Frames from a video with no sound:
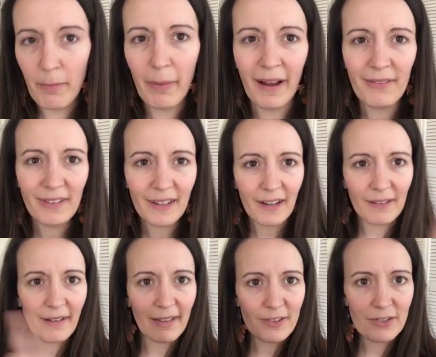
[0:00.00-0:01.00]
But I feel like I'd
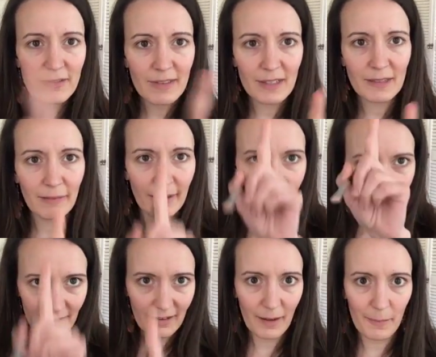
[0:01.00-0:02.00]
rather do it this way
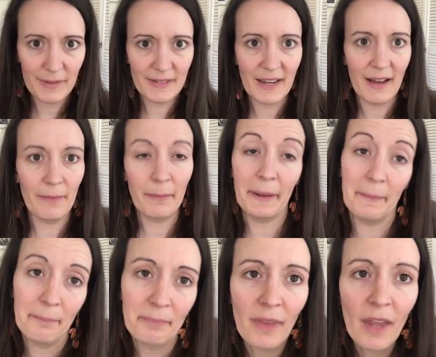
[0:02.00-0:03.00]
than up and down, but